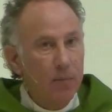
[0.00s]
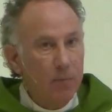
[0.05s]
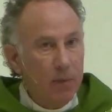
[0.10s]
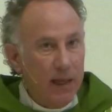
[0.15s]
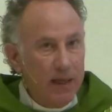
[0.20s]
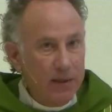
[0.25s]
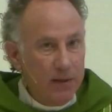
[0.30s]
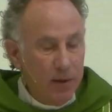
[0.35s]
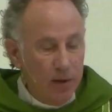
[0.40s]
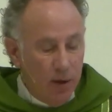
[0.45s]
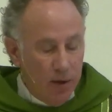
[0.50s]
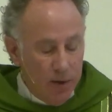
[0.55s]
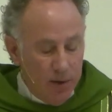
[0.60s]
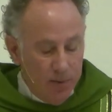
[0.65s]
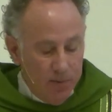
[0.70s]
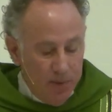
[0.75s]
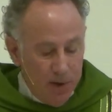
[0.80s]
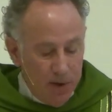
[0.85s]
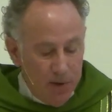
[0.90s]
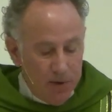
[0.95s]
blessed are the
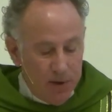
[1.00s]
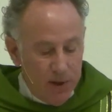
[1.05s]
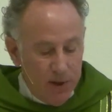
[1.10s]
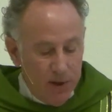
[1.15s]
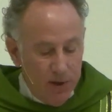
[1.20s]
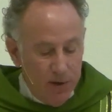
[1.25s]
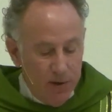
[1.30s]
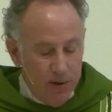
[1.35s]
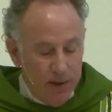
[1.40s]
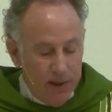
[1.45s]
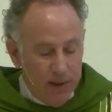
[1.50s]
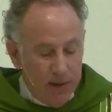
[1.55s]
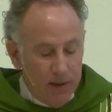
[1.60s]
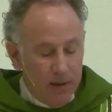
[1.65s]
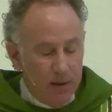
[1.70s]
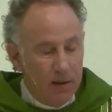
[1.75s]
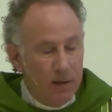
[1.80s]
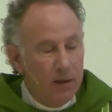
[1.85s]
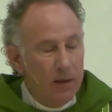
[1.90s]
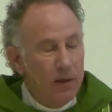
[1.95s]
persecuted,
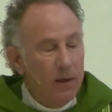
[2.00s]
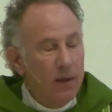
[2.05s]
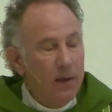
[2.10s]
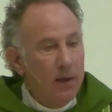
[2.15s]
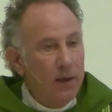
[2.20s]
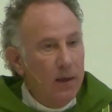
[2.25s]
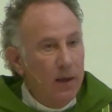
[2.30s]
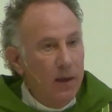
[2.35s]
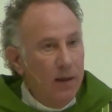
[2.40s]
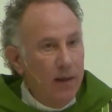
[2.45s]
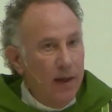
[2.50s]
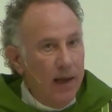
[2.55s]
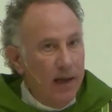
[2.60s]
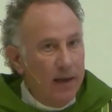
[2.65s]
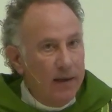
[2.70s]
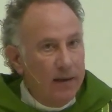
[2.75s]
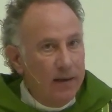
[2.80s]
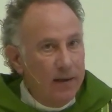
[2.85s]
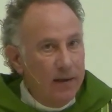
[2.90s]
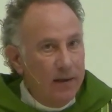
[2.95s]

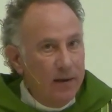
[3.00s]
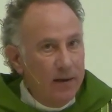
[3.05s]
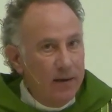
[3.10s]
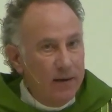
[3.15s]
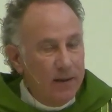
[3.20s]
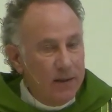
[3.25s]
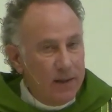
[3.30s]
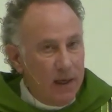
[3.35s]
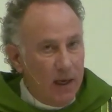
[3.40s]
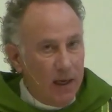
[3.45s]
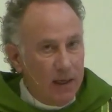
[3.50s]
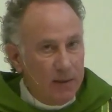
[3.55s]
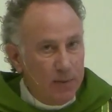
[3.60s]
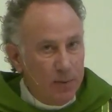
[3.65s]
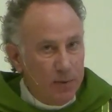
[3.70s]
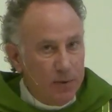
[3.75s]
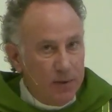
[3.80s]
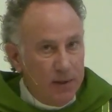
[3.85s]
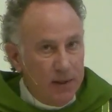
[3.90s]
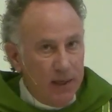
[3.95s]
then this
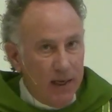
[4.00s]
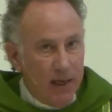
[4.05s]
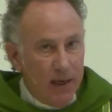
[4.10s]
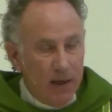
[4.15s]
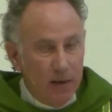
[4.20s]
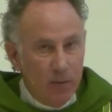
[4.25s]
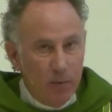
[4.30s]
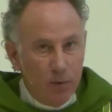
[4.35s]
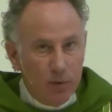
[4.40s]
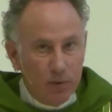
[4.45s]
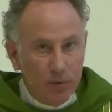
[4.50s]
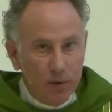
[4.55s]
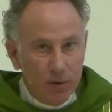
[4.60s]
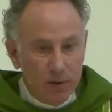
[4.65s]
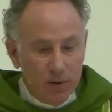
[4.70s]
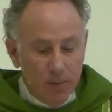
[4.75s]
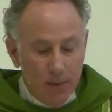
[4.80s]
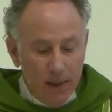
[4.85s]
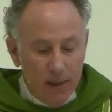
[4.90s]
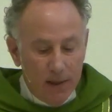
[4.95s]
gospel today will
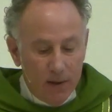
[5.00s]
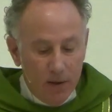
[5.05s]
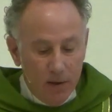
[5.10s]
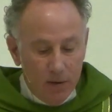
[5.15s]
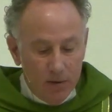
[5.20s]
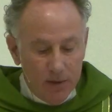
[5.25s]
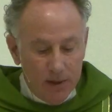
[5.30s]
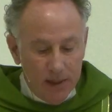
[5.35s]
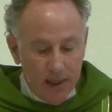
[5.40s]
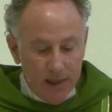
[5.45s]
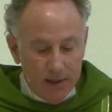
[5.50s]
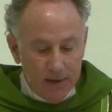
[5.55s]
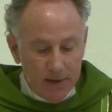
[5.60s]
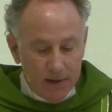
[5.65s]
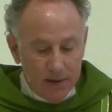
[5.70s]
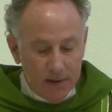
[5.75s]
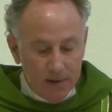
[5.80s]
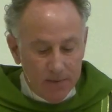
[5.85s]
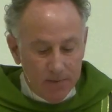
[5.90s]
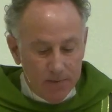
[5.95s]
just make no
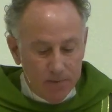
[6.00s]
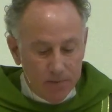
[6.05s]
sense.